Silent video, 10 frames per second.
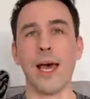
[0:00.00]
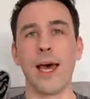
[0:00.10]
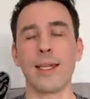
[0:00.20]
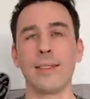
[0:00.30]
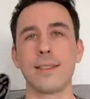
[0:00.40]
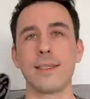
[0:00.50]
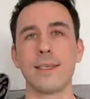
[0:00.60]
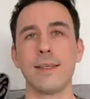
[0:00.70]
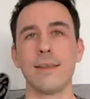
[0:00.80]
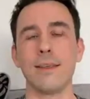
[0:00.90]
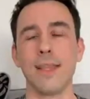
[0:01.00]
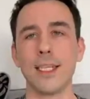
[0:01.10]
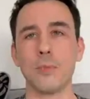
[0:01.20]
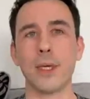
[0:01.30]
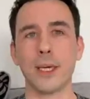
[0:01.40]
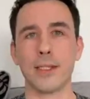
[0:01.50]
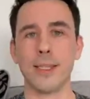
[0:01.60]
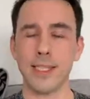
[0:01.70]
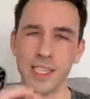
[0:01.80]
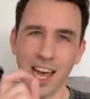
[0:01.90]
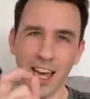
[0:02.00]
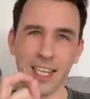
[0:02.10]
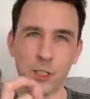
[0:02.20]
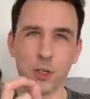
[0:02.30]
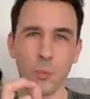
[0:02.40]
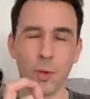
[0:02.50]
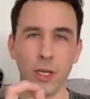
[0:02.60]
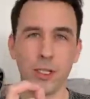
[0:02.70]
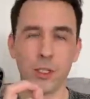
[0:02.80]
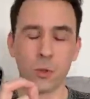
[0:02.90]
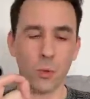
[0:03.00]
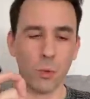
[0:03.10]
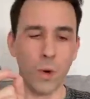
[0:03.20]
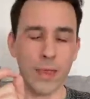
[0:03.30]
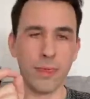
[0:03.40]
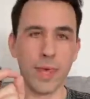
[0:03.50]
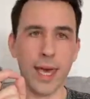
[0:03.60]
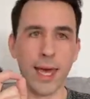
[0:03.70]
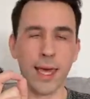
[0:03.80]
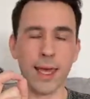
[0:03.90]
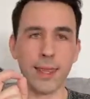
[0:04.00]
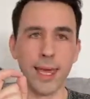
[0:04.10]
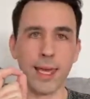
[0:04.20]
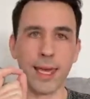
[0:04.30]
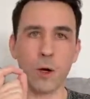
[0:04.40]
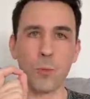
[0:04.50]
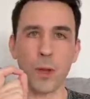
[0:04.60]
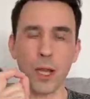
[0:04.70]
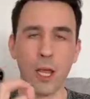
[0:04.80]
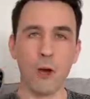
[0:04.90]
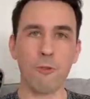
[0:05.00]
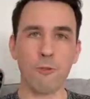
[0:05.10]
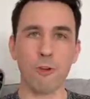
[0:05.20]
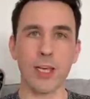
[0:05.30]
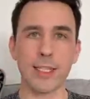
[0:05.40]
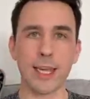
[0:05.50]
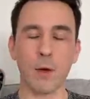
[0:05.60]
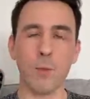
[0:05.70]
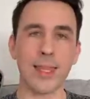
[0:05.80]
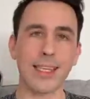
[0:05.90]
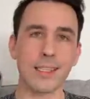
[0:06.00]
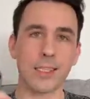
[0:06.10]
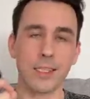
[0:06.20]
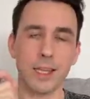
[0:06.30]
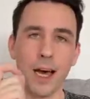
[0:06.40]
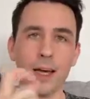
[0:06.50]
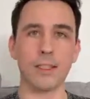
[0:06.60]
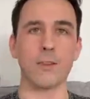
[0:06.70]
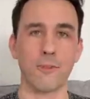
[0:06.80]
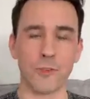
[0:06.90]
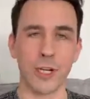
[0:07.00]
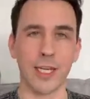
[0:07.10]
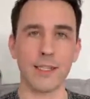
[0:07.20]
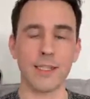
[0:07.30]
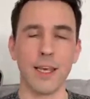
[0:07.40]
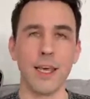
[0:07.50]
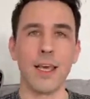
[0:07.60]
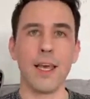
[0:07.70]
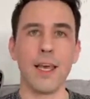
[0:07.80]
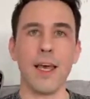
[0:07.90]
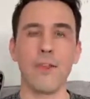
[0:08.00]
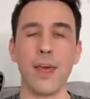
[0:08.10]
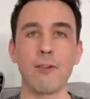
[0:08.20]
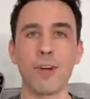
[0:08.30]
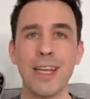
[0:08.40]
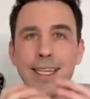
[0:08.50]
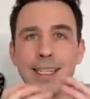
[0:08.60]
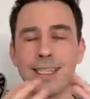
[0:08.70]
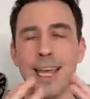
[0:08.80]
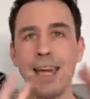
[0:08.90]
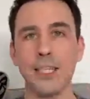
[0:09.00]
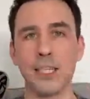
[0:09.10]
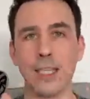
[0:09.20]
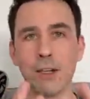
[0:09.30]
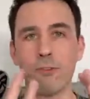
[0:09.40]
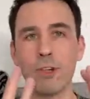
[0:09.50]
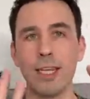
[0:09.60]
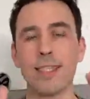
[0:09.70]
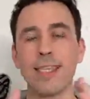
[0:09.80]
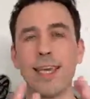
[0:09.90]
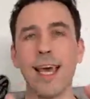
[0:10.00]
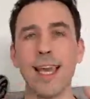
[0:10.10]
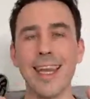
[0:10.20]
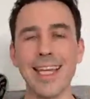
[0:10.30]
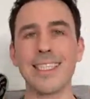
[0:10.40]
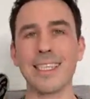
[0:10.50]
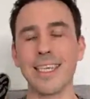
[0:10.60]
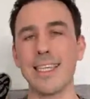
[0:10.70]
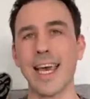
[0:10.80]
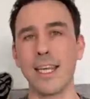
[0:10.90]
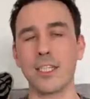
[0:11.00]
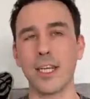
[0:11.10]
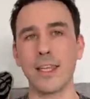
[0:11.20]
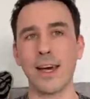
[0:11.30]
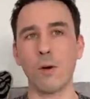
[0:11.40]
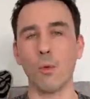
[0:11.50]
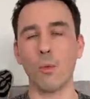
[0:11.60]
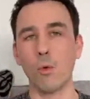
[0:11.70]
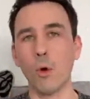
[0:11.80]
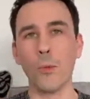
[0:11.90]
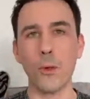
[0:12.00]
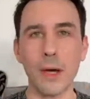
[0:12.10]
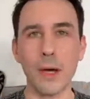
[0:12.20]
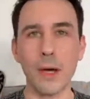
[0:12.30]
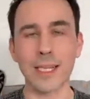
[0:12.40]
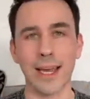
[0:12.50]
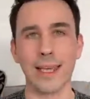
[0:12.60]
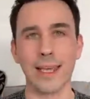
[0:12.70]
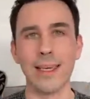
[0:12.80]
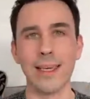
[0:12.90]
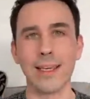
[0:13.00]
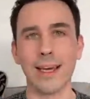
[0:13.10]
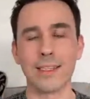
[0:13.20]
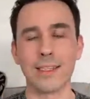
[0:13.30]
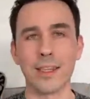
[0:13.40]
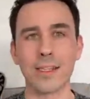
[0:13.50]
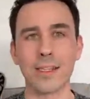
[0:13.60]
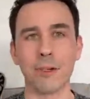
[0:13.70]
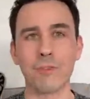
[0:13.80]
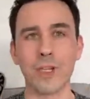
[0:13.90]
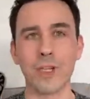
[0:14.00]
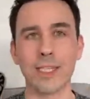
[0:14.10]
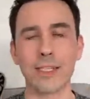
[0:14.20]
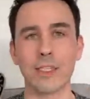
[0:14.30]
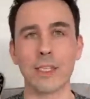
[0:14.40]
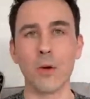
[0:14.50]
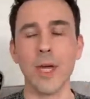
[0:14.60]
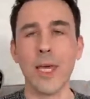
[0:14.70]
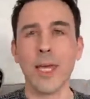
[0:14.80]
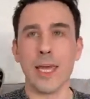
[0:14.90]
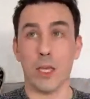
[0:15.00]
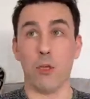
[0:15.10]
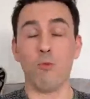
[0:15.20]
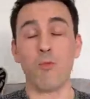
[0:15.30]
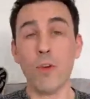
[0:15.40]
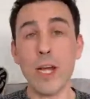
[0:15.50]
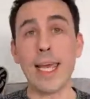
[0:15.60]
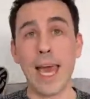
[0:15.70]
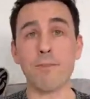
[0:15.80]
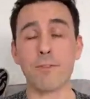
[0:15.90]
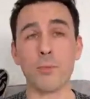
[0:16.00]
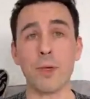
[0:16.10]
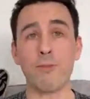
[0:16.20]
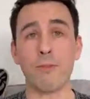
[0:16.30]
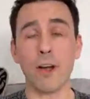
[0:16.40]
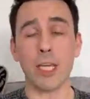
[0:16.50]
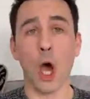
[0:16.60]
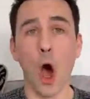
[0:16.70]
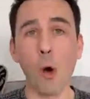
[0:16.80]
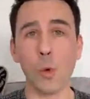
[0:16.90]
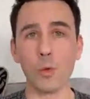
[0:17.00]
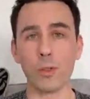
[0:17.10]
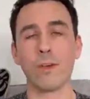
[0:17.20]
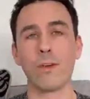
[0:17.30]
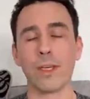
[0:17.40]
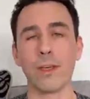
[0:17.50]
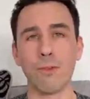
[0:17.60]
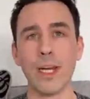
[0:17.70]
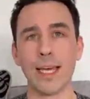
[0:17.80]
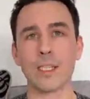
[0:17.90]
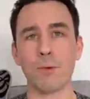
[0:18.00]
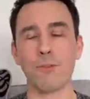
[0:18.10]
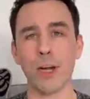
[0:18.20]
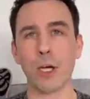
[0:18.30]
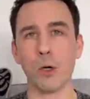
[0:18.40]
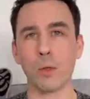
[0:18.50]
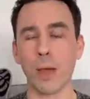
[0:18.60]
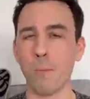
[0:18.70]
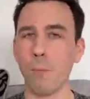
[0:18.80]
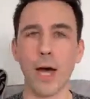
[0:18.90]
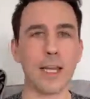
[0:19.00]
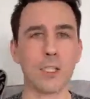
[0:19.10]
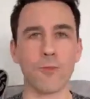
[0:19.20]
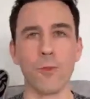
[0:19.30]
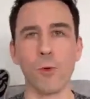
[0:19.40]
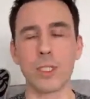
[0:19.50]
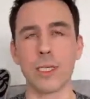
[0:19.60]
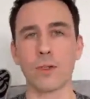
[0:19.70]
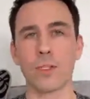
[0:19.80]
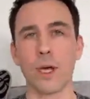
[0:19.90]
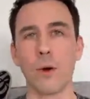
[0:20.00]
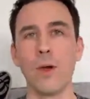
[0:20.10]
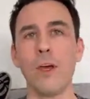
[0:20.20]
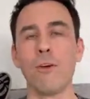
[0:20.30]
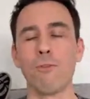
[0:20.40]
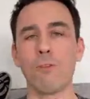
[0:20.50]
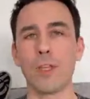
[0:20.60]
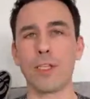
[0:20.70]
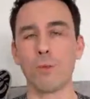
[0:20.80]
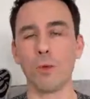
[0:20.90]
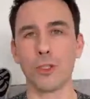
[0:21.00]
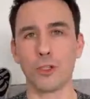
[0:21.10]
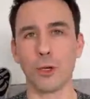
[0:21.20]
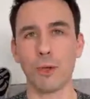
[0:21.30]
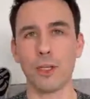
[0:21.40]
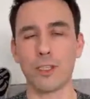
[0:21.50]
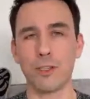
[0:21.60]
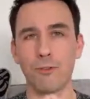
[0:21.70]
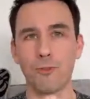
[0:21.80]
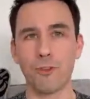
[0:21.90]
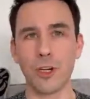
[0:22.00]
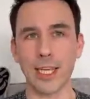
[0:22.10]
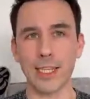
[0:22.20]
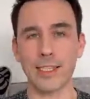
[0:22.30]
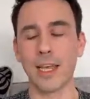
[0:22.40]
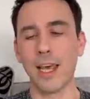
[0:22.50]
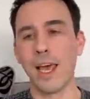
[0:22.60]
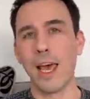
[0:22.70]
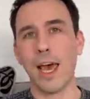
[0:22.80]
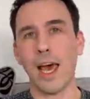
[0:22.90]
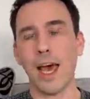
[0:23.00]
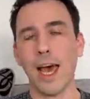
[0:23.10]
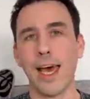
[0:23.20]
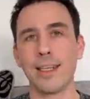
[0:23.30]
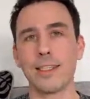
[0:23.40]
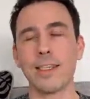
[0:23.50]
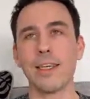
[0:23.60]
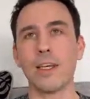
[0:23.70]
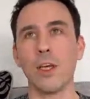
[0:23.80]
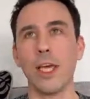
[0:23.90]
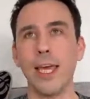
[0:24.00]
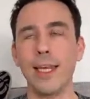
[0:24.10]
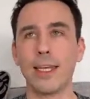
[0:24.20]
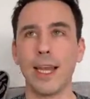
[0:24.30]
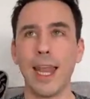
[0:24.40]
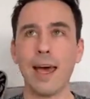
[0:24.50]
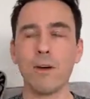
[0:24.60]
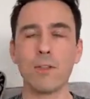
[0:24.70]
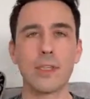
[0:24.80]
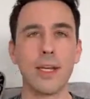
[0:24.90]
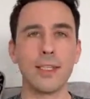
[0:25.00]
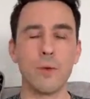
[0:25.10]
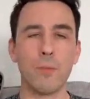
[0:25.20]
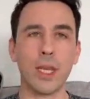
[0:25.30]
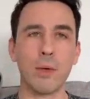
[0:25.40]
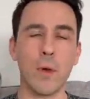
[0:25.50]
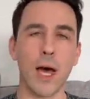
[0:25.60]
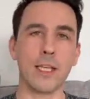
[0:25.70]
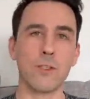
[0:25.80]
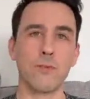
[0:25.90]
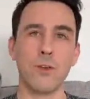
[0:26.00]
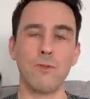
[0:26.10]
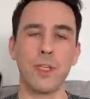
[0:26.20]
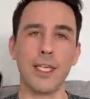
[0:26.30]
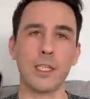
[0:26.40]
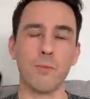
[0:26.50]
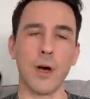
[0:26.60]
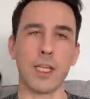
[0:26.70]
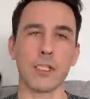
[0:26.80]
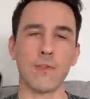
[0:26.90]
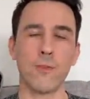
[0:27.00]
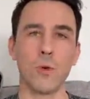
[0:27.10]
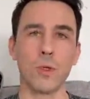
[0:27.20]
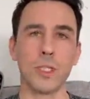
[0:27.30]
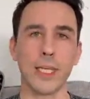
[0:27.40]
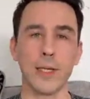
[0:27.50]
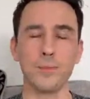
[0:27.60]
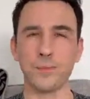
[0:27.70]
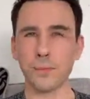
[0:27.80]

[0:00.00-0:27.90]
And that's because these tiny droplets, when they go below freezing, when they start to freeze, they'll release energy, they'll release latent heat energy, and that will warm them up slightly, and so they'll stop freezing. So you really have to be very cold. It really has to be very cold, like minus 40 or so, for these water droplets to freeze. And in clouds that are typically minus 15 to minus 40,